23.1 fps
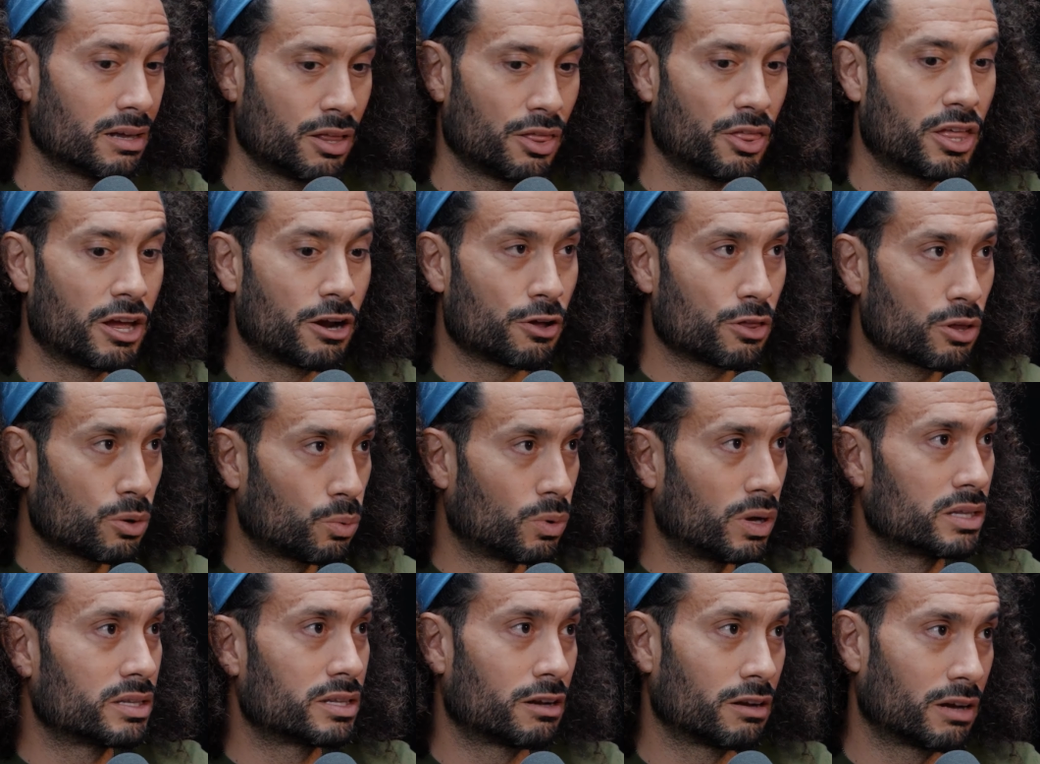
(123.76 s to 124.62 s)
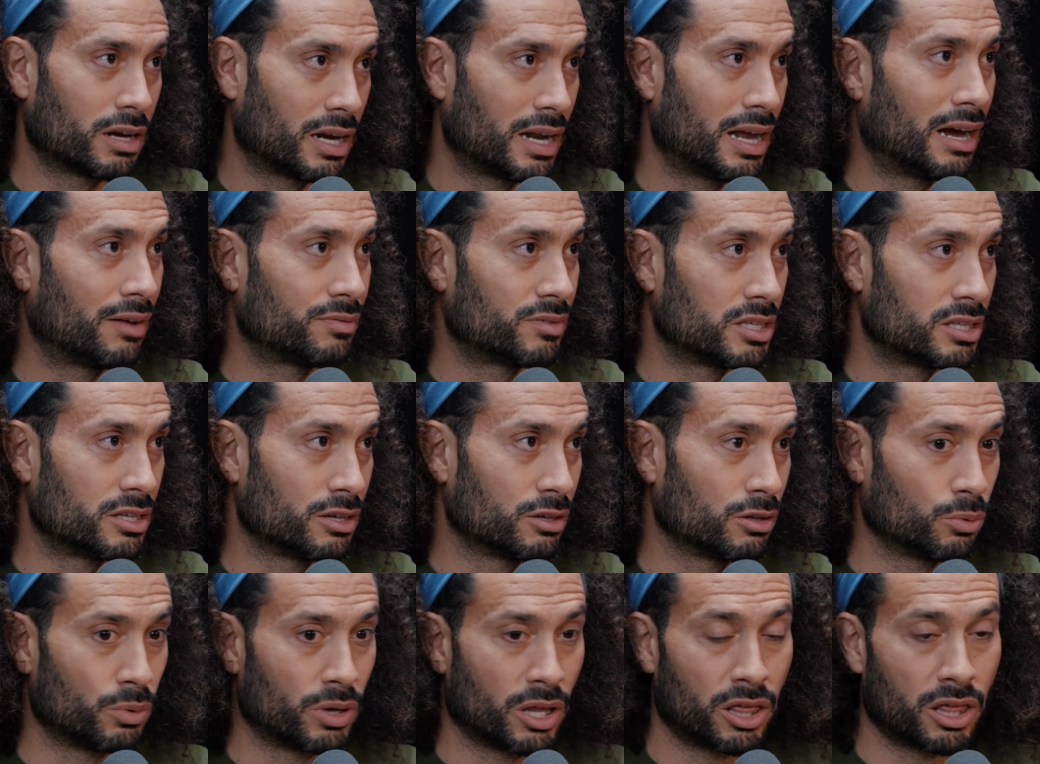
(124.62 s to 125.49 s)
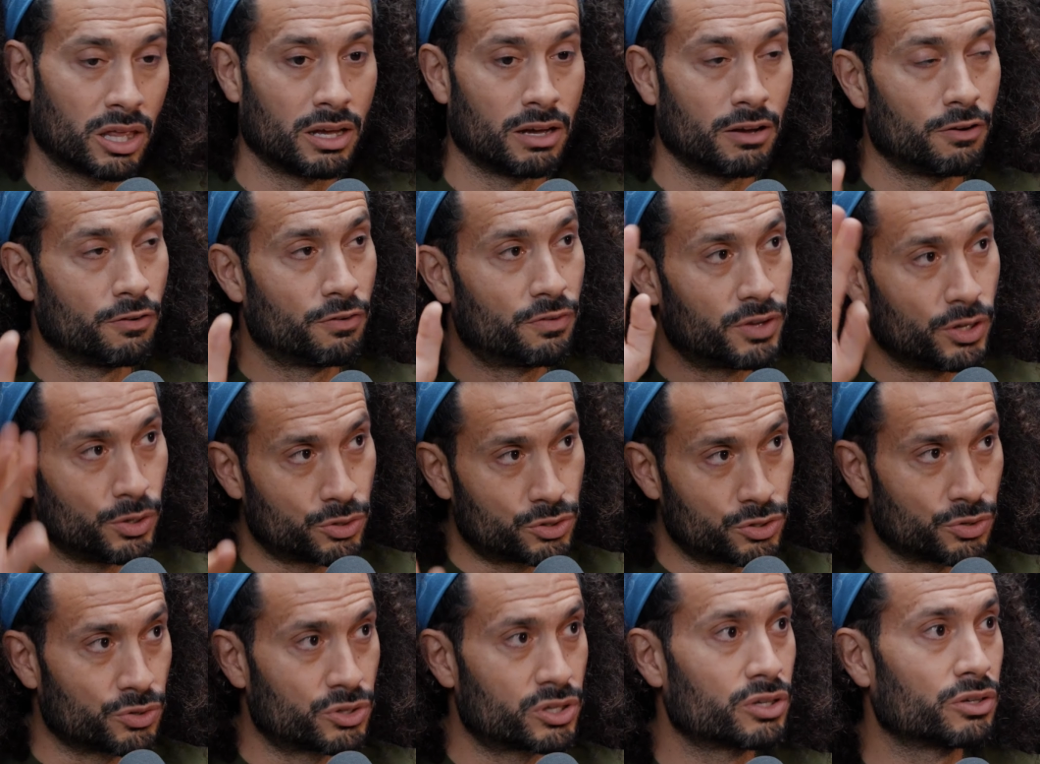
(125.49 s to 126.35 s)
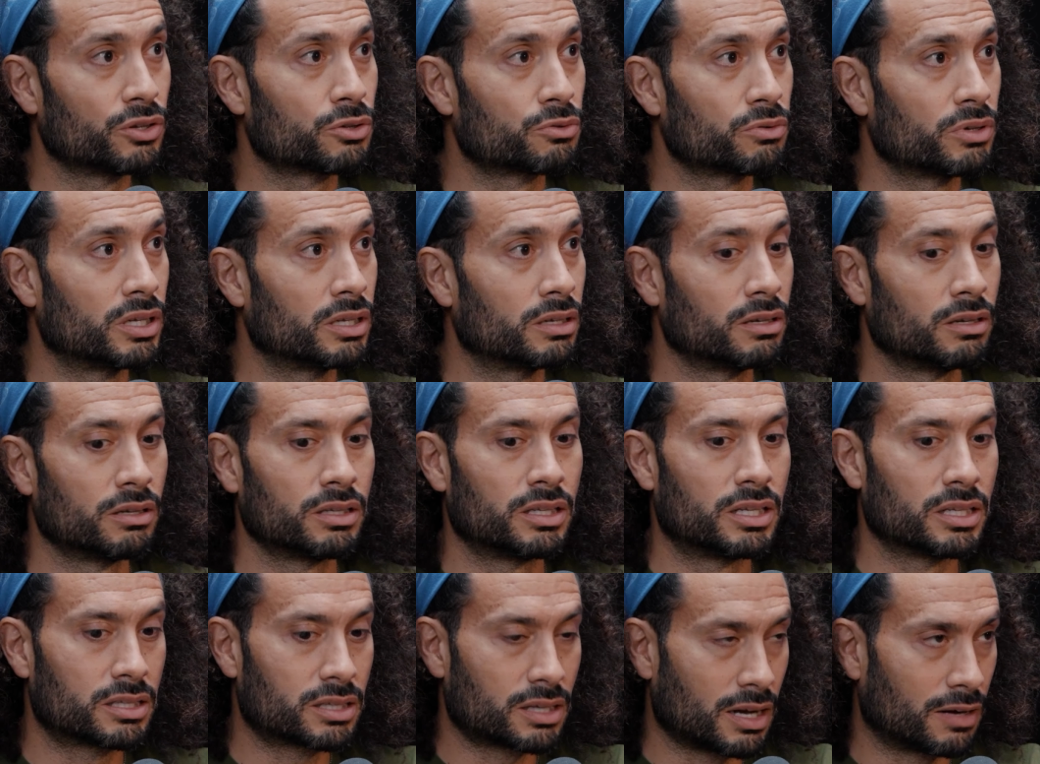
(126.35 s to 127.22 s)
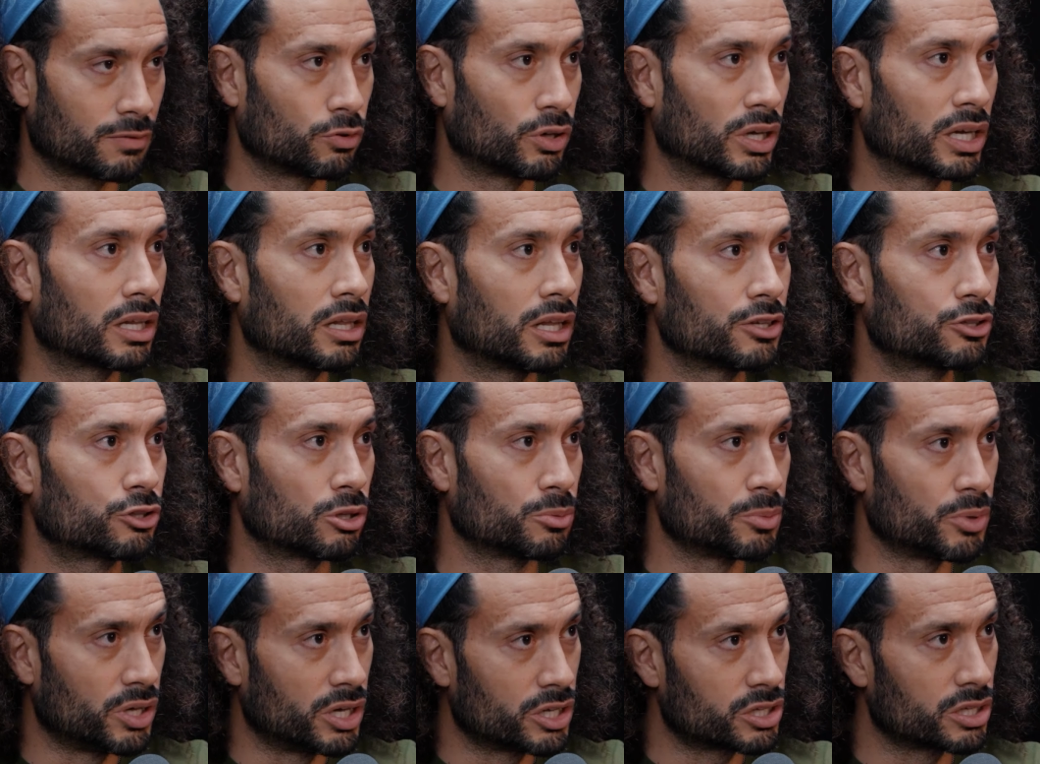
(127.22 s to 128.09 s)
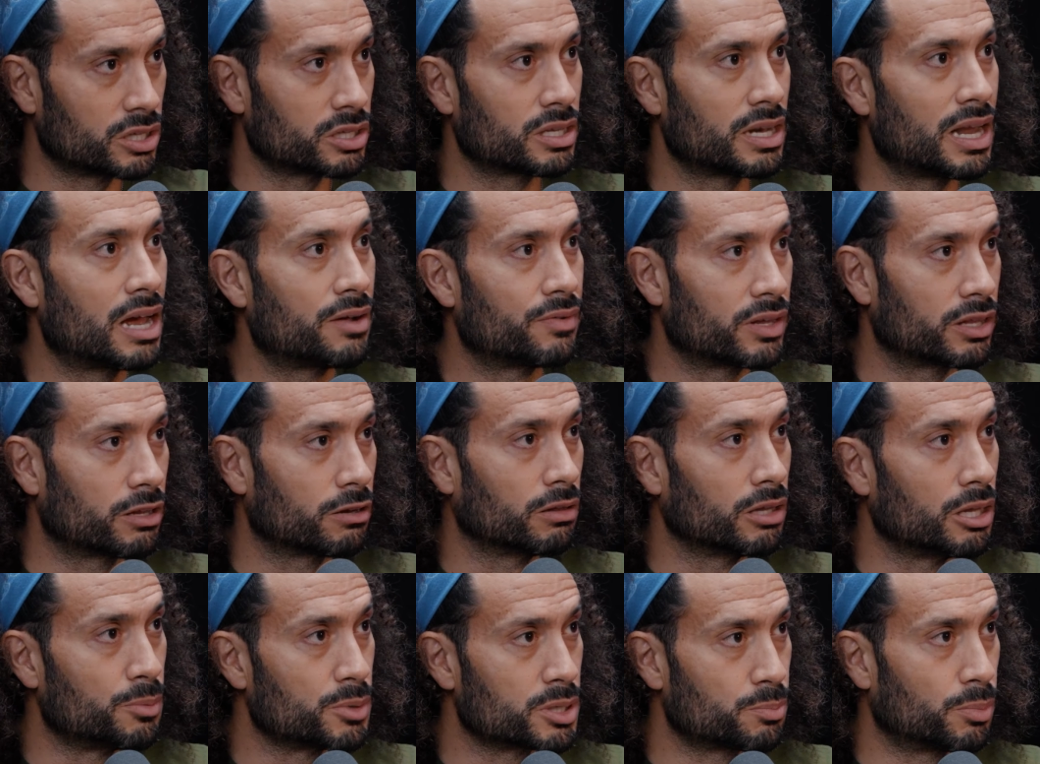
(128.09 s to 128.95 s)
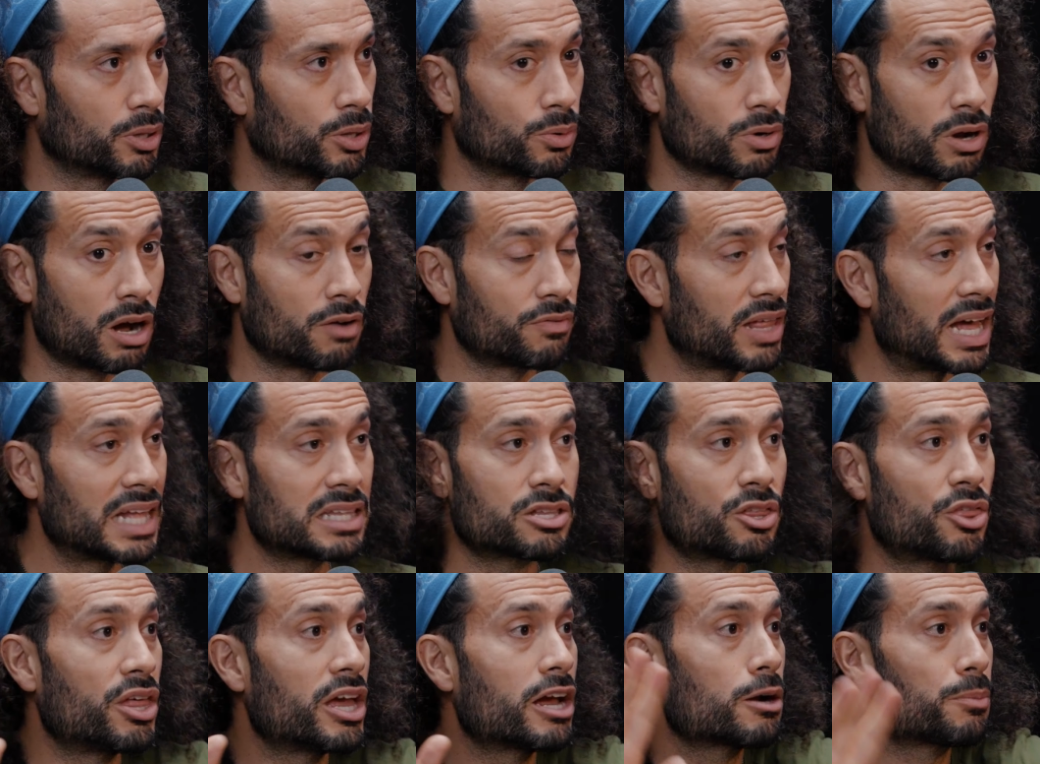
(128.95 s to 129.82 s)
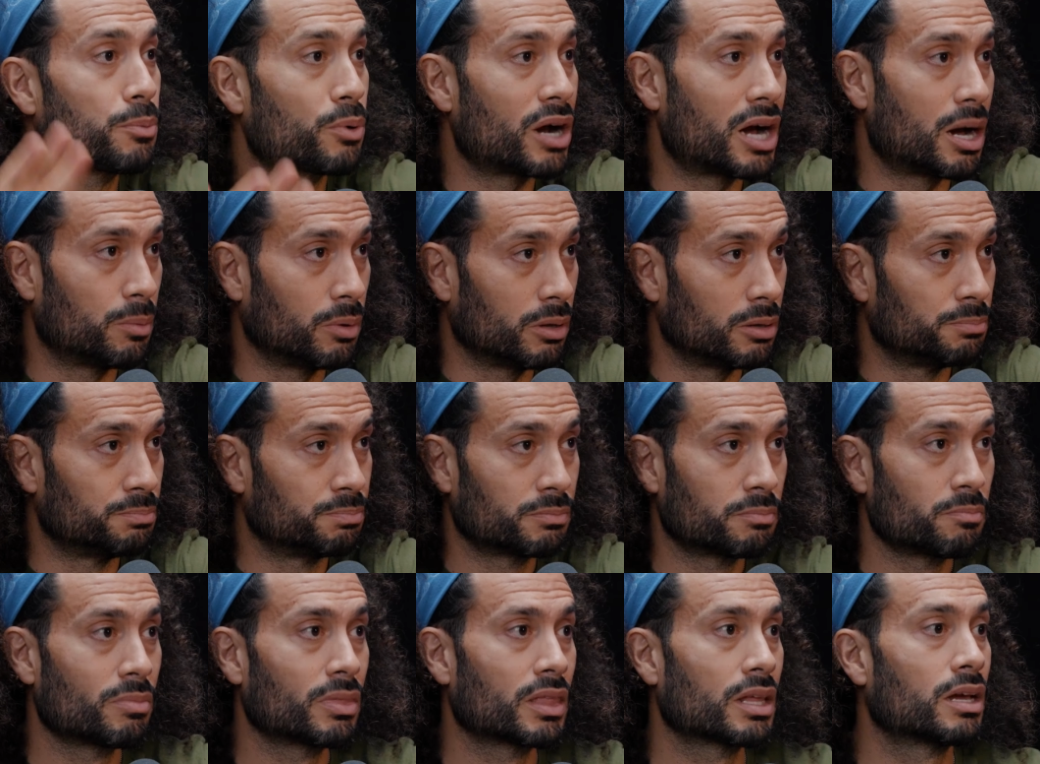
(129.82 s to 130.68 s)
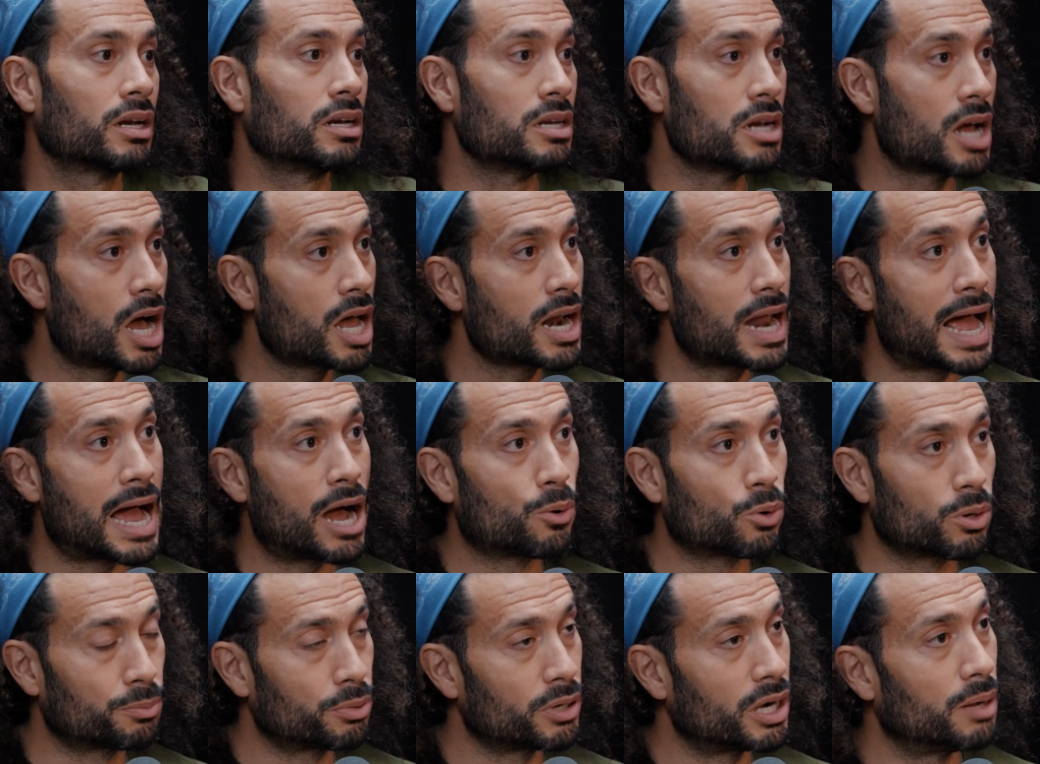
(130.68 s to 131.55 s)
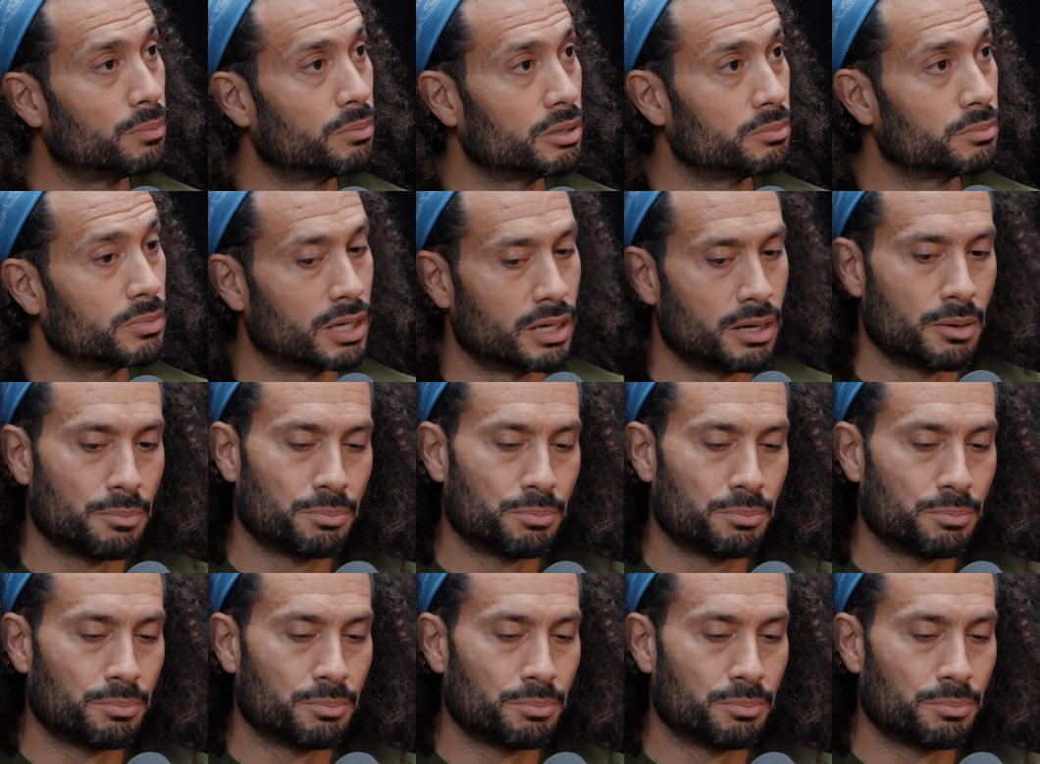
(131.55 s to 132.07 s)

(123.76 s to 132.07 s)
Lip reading: They're the ones that are going to have to deal with future children discovering cluster munitions and having their limbs blown off. That's their problem, not our problem.